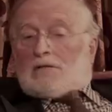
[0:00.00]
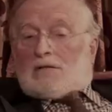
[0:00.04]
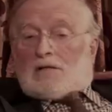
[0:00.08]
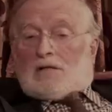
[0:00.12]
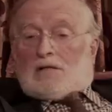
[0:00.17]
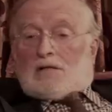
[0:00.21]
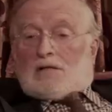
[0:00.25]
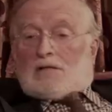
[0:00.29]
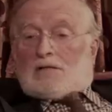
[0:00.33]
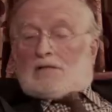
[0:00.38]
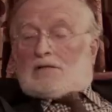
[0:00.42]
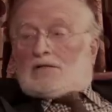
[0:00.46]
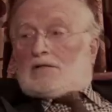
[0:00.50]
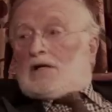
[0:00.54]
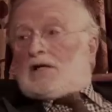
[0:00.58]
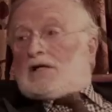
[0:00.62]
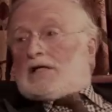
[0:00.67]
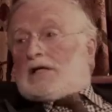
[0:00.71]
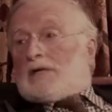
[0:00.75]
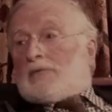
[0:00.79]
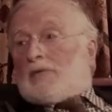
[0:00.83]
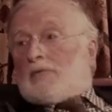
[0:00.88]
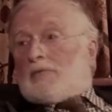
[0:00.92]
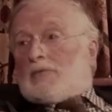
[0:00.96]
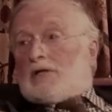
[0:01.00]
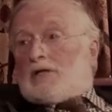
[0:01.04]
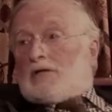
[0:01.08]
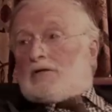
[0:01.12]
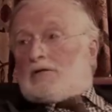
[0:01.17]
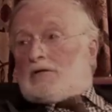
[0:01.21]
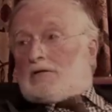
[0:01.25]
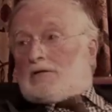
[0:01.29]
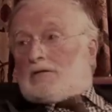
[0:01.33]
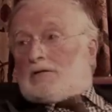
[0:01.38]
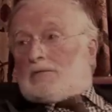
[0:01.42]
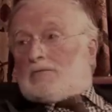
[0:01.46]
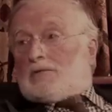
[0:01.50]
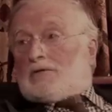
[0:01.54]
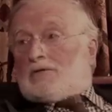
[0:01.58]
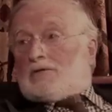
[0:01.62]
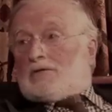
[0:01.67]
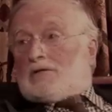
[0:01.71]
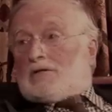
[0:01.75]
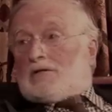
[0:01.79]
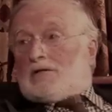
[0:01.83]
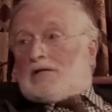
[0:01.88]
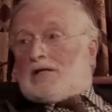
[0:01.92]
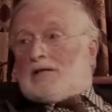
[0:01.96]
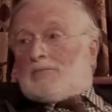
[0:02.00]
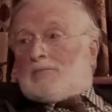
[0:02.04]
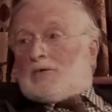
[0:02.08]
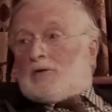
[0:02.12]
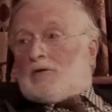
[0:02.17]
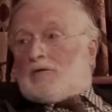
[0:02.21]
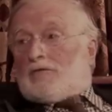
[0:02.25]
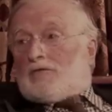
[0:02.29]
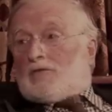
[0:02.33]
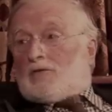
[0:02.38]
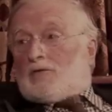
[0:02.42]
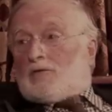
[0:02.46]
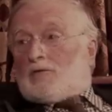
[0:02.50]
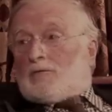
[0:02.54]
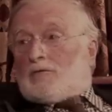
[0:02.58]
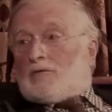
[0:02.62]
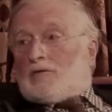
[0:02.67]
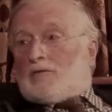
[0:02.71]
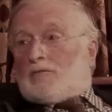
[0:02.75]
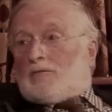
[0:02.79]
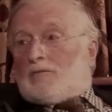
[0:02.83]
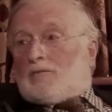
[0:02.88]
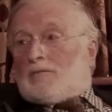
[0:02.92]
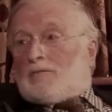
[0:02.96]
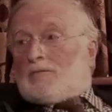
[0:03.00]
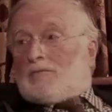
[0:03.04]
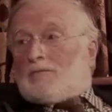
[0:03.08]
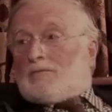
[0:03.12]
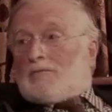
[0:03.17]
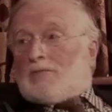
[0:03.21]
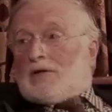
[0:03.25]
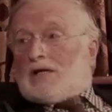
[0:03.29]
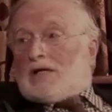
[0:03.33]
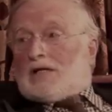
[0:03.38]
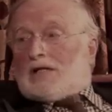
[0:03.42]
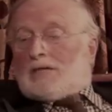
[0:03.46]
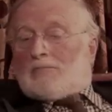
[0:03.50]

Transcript: I signed up immediately because it let me off the hook with paying